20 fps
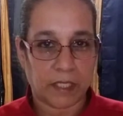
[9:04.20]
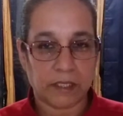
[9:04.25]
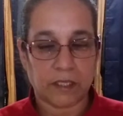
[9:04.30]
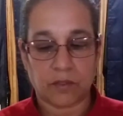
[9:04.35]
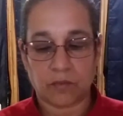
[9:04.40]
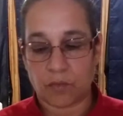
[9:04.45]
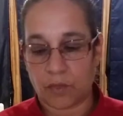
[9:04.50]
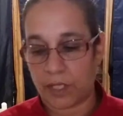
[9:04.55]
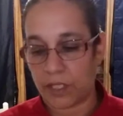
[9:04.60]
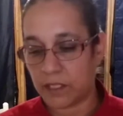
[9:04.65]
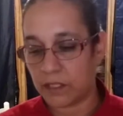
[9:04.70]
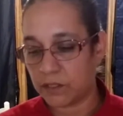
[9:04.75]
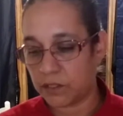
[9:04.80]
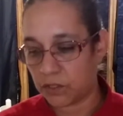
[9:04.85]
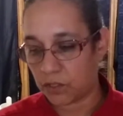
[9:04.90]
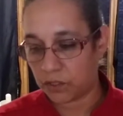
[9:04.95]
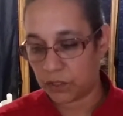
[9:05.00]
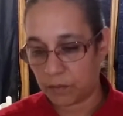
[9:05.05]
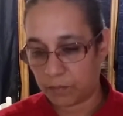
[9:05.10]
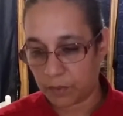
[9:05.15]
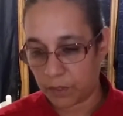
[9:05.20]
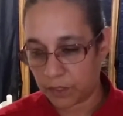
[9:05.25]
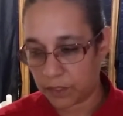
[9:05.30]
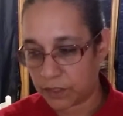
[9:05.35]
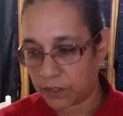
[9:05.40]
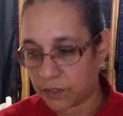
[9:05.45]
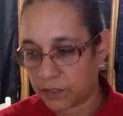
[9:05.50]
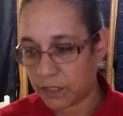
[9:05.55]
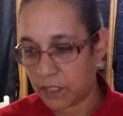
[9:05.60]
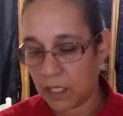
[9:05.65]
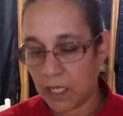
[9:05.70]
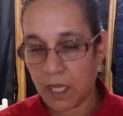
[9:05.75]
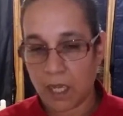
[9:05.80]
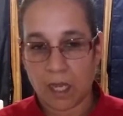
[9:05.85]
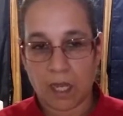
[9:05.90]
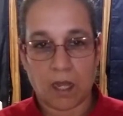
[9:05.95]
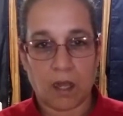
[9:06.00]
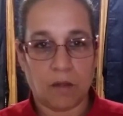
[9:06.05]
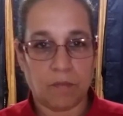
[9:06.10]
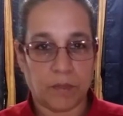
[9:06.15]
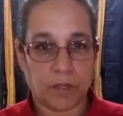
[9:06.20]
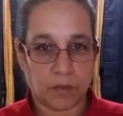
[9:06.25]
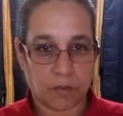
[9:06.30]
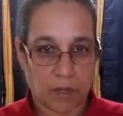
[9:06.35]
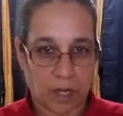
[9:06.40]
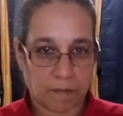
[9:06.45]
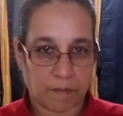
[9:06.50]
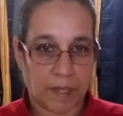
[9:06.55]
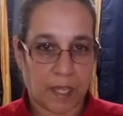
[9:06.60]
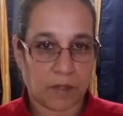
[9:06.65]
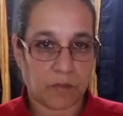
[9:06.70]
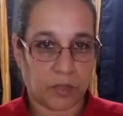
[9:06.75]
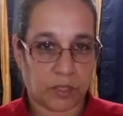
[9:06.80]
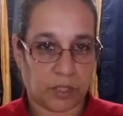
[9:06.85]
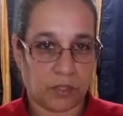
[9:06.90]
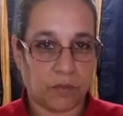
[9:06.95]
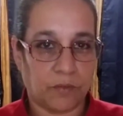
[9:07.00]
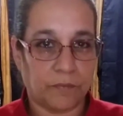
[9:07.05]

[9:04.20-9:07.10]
and ready to start the burgers, I'll be right back with you.